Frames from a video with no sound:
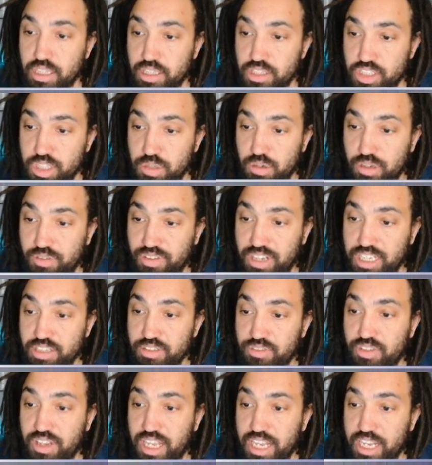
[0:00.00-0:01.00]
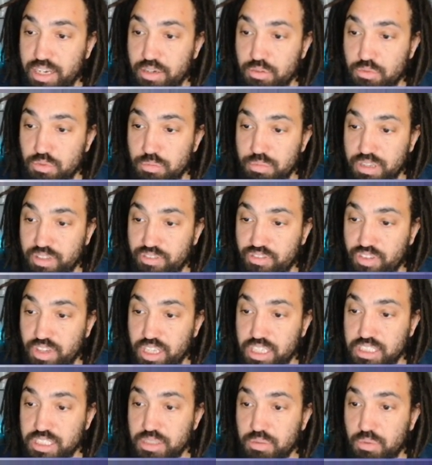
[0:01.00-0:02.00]
So our value for n will be
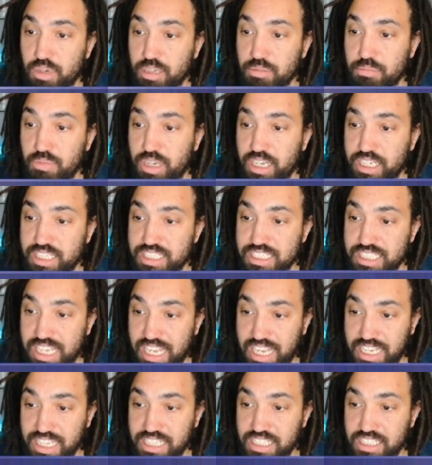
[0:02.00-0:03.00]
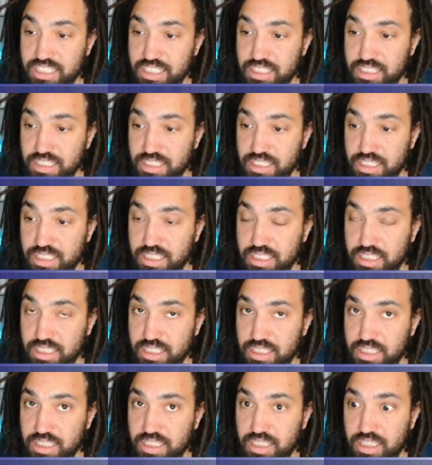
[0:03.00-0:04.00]
31 minus 8
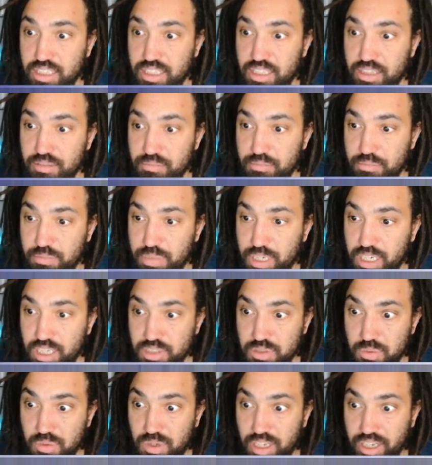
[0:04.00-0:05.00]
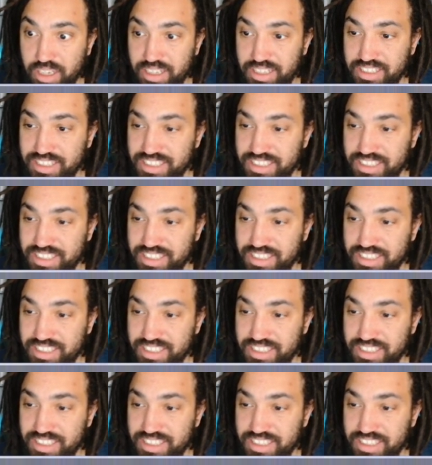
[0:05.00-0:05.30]
plus 1.